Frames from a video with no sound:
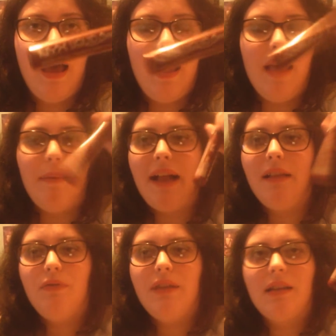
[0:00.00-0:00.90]
I
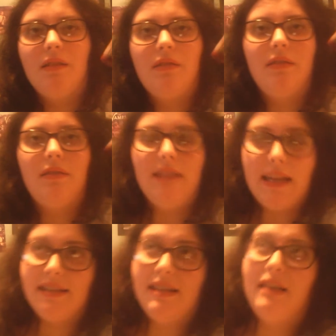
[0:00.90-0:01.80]
love
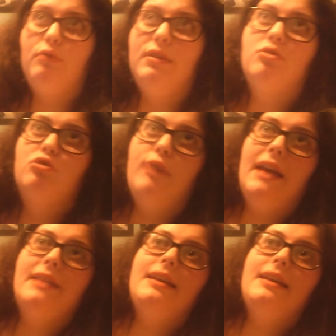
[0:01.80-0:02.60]
NYX Liquid Suede